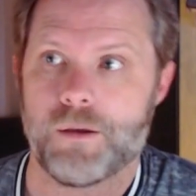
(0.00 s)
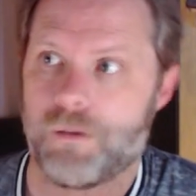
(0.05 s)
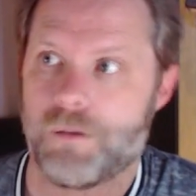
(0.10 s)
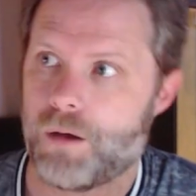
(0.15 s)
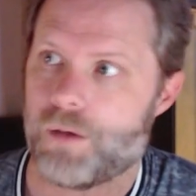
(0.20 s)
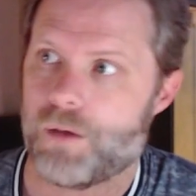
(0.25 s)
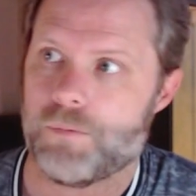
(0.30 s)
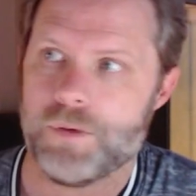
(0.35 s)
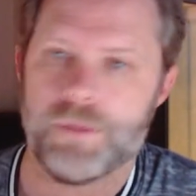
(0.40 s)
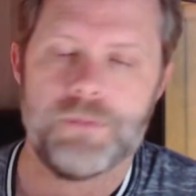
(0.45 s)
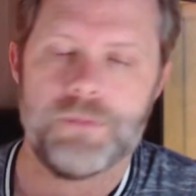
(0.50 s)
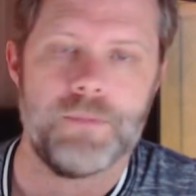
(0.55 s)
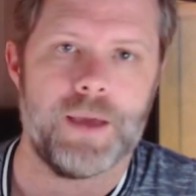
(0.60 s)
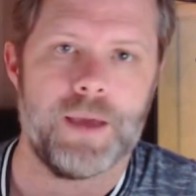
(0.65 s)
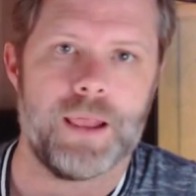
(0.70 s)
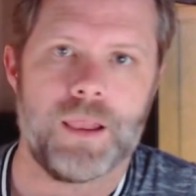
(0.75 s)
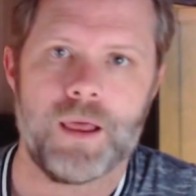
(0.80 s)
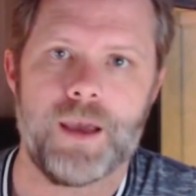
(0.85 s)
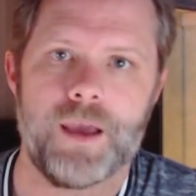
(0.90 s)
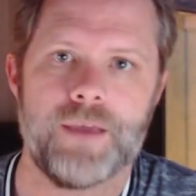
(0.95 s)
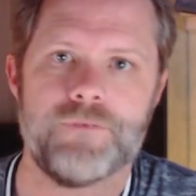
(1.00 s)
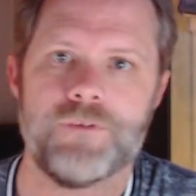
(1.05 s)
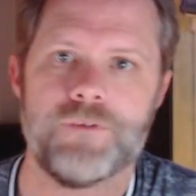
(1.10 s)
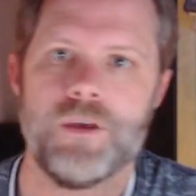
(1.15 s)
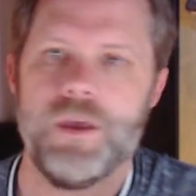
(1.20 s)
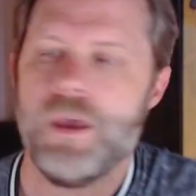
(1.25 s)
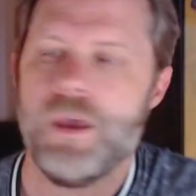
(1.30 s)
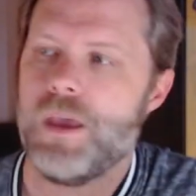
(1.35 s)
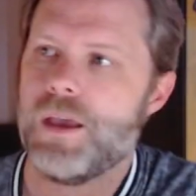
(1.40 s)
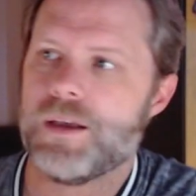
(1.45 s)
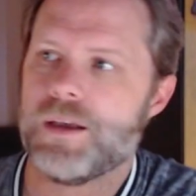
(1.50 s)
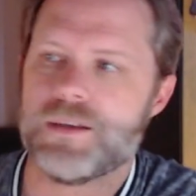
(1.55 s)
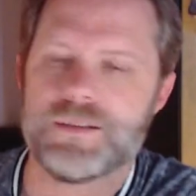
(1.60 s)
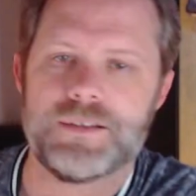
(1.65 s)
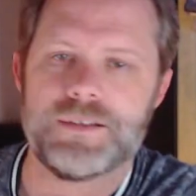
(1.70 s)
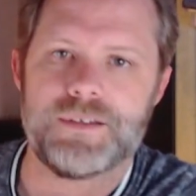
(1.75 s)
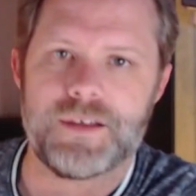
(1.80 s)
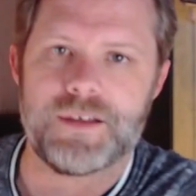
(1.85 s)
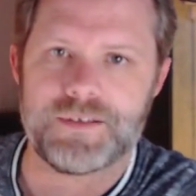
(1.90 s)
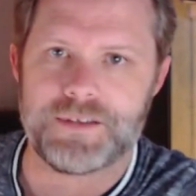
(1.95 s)
on with my life. Because
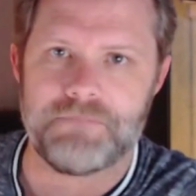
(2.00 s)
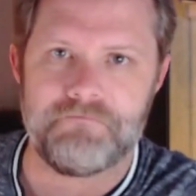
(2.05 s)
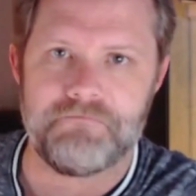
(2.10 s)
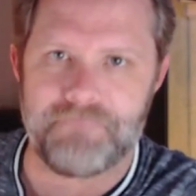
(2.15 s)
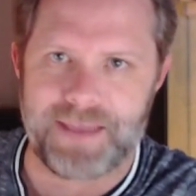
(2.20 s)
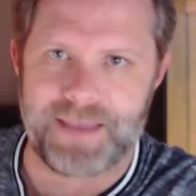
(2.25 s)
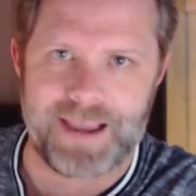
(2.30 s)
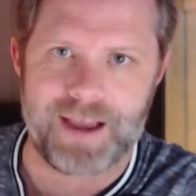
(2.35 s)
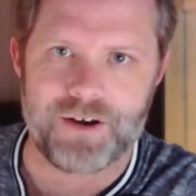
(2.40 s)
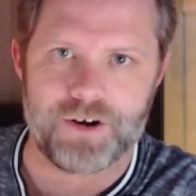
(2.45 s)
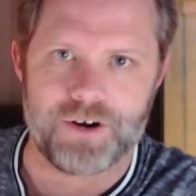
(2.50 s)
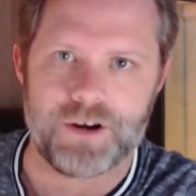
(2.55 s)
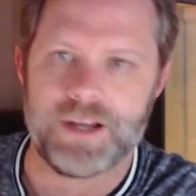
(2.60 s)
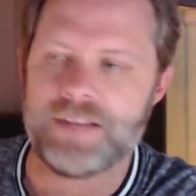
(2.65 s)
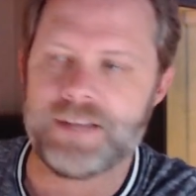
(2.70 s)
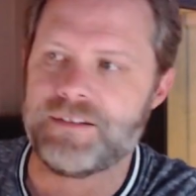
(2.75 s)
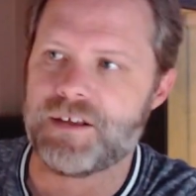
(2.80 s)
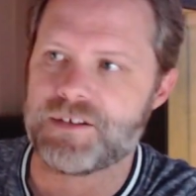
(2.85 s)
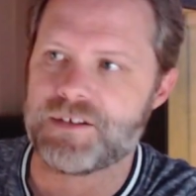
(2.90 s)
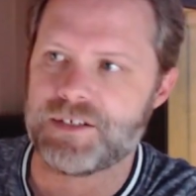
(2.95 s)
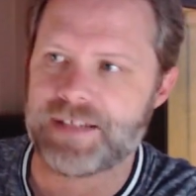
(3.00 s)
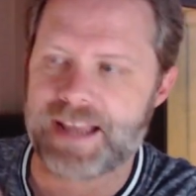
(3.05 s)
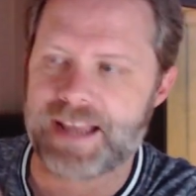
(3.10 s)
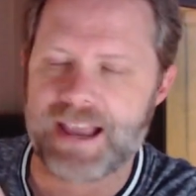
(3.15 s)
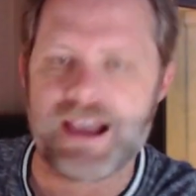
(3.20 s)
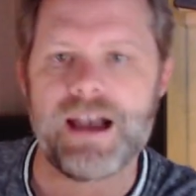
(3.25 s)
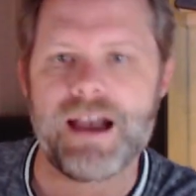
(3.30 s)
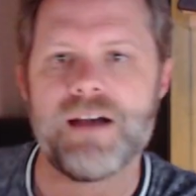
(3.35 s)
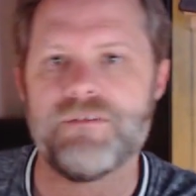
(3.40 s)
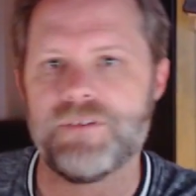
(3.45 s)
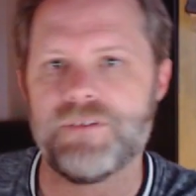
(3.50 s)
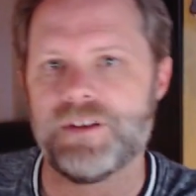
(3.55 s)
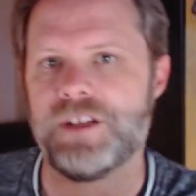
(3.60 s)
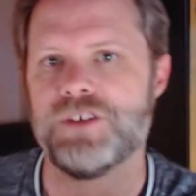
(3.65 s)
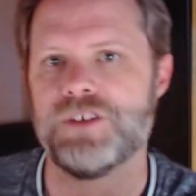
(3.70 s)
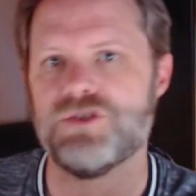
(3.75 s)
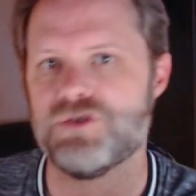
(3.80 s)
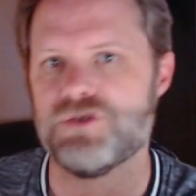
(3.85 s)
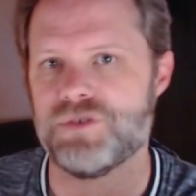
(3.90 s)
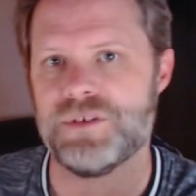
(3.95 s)
it doesn't matter. It doesn't have an
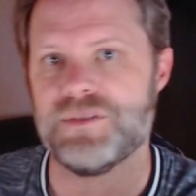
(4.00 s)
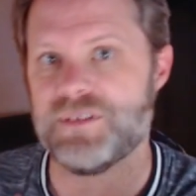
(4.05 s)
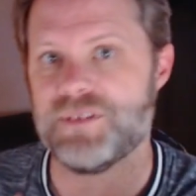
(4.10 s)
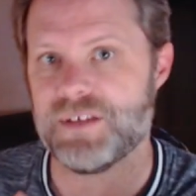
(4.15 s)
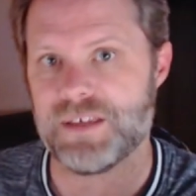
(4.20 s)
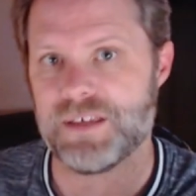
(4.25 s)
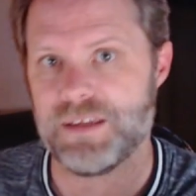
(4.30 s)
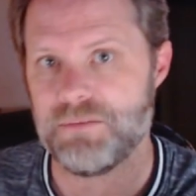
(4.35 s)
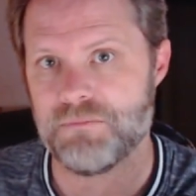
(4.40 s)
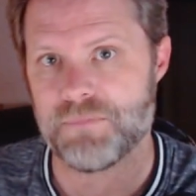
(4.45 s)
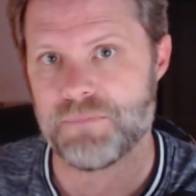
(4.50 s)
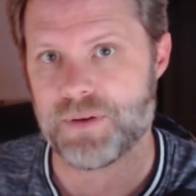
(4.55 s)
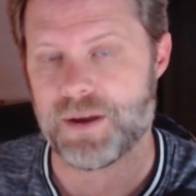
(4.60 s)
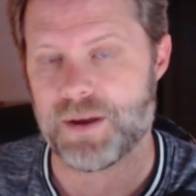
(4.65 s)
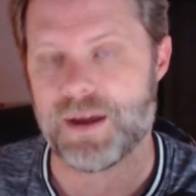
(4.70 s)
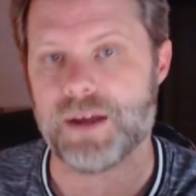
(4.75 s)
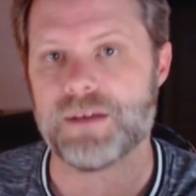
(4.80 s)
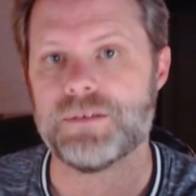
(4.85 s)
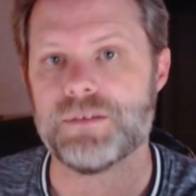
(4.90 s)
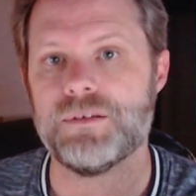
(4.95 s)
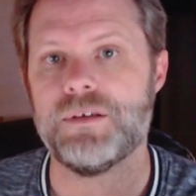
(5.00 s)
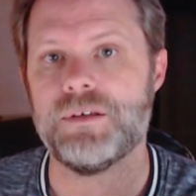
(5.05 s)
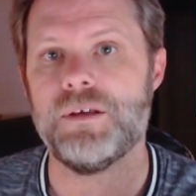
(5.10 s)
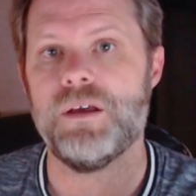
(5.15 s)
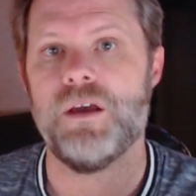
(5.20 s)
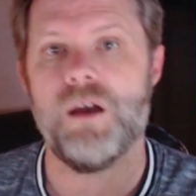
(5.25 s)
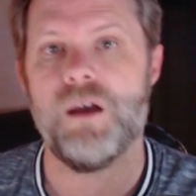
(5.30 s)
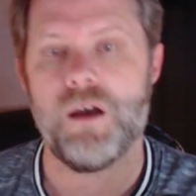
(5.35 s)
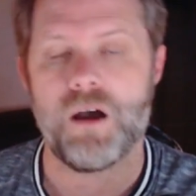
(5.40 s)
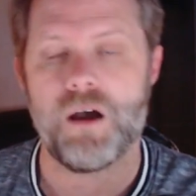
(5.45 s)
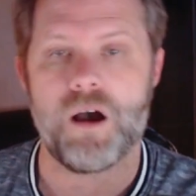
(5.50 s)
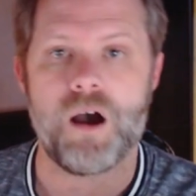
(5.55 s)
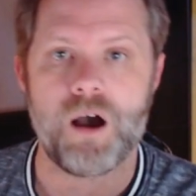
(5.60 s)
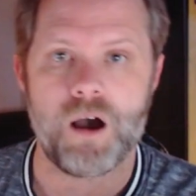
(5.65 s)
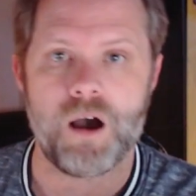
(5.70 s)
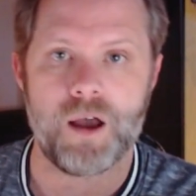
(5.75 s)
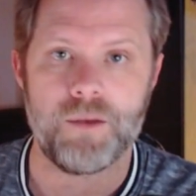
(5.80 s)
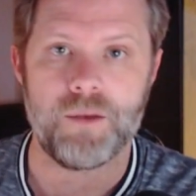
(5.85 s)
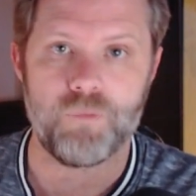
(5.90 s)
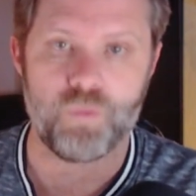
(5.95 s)
intrinsic impact
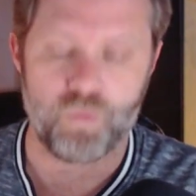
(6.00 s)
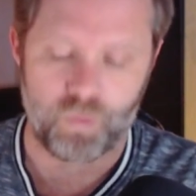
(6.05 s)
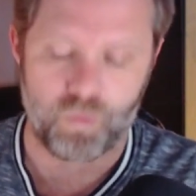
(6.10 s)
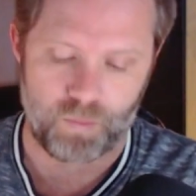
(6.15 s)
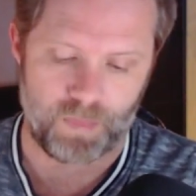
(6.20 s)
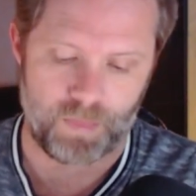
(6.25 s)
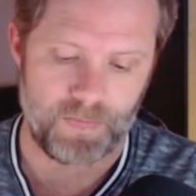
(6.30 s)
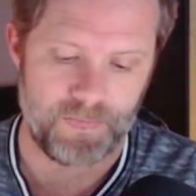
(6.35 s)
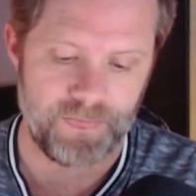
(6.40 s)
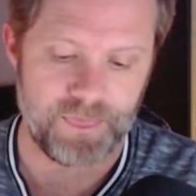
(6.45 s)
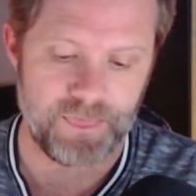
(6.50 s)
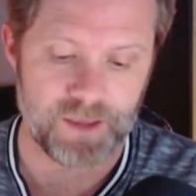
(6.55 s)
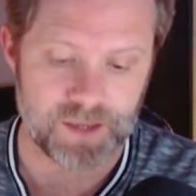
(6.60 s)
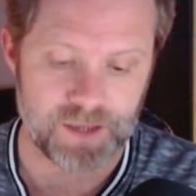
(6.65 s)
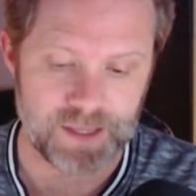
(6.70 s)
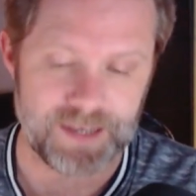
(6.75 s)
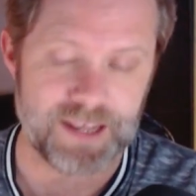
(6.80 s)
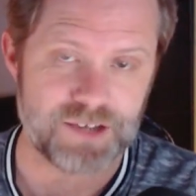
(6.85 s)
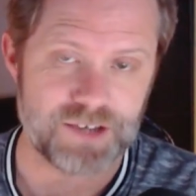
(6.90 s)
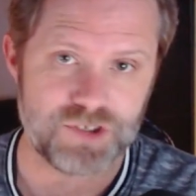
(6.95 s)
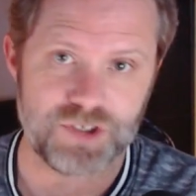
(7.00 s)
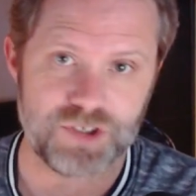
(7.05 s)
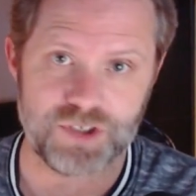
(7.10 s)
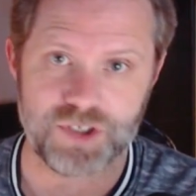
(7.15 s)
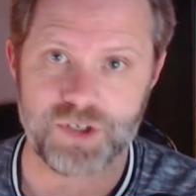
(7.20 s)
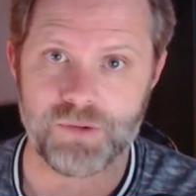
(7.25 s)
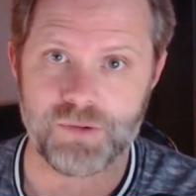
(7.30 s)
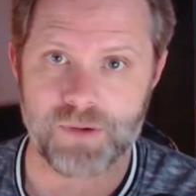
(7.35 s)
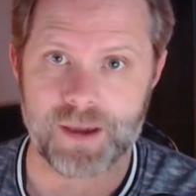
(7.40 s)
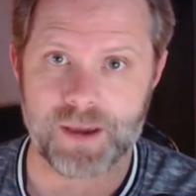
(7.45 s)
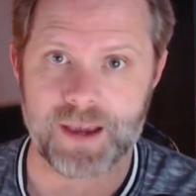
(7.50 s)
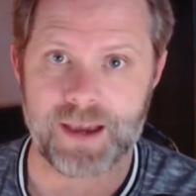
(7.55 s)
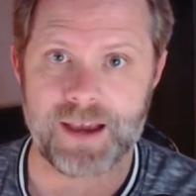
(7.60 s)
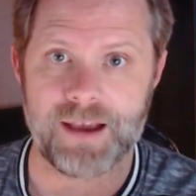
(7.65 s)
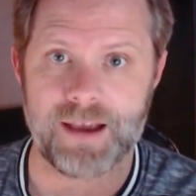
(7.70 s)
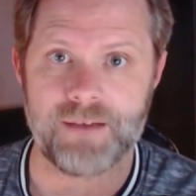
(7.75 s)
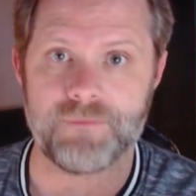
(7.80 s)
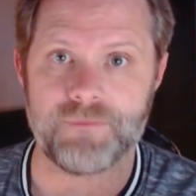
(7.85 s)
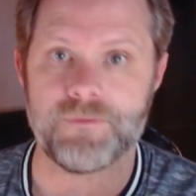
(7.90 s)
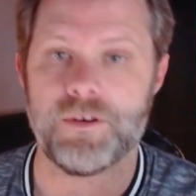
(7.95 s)
on the connections you
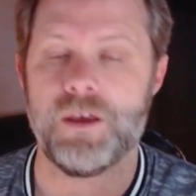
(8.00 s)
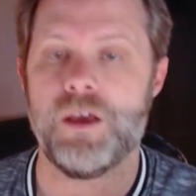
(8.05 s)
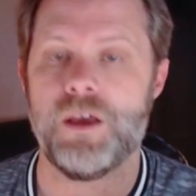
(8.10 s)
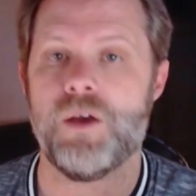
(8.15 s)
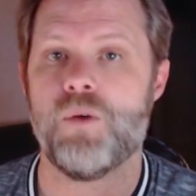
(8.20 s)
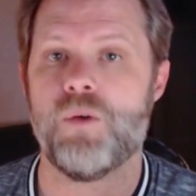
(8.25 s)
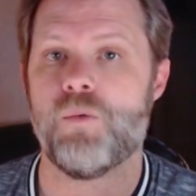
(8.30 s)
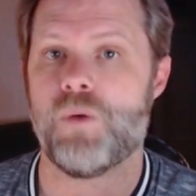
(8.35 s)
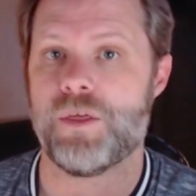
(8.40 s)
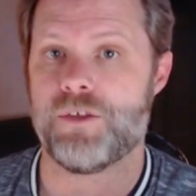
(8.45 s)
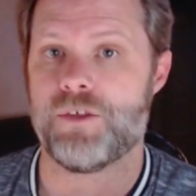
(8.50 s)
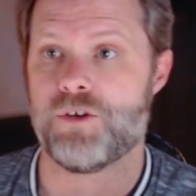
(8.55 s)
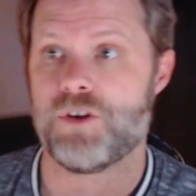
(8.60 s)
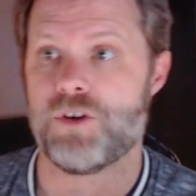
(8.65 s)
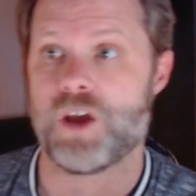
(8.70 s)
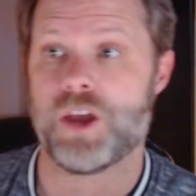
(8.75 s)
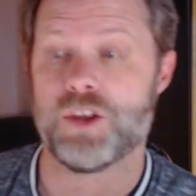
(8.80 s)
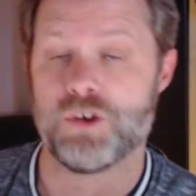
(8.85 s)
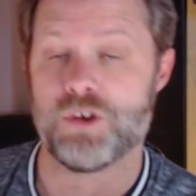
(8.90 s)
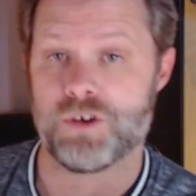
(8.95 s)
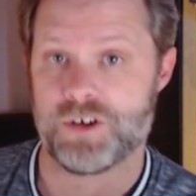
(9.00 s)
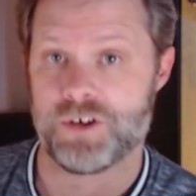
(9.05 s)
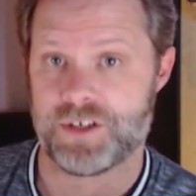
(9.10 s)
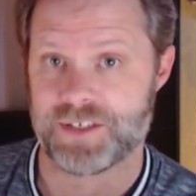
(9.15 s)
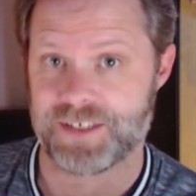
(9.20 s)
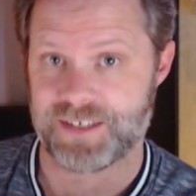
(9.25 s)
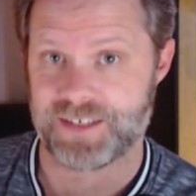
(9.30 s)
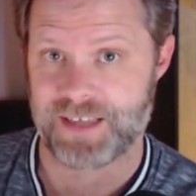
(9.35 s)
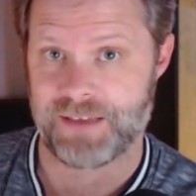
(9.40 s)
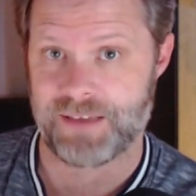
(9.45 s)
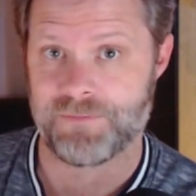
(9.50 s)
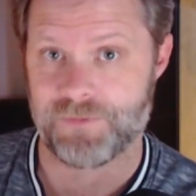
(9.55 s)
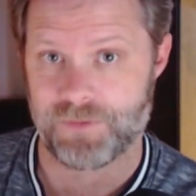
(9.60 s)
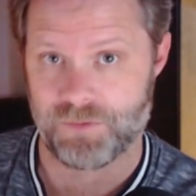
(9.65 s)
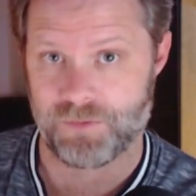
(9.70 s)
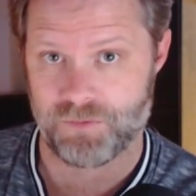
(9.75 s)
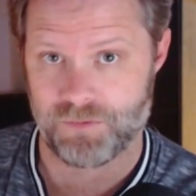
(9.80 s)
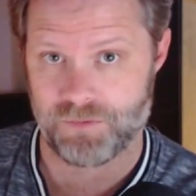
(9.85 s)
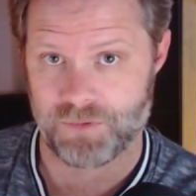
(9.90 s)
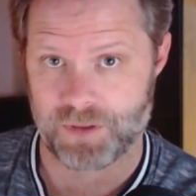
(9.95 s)
have, whether or not you're in a safe
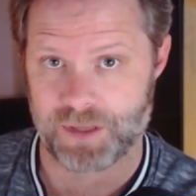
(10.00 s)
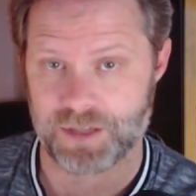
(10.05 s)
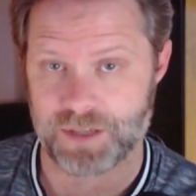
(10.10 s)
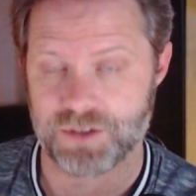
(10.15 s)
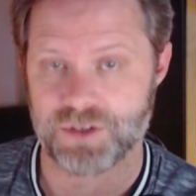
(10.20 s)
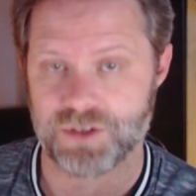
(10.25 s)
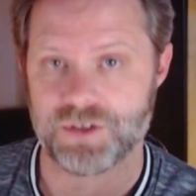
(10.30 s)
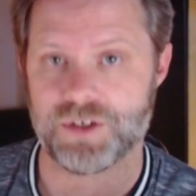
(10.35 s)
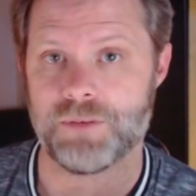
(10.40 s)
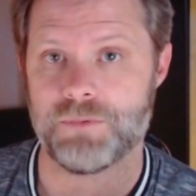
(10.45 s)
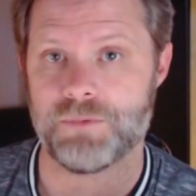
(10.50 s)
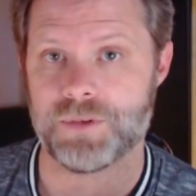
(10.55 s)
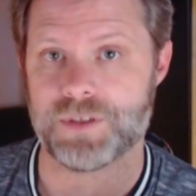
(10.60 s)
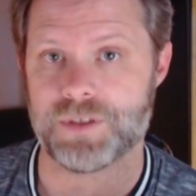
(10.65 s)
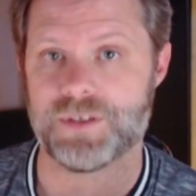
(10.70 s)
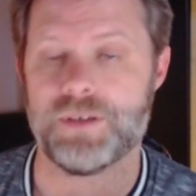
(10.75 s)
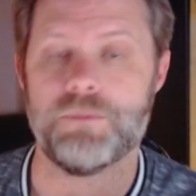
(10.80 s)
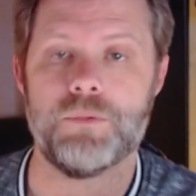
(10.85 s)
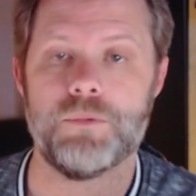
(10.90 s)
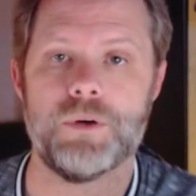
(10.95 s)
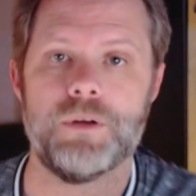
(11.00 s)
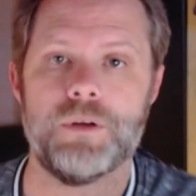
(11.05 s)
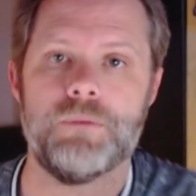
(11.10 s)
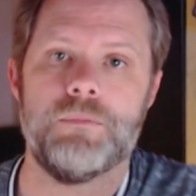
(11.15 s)
relationship with someone,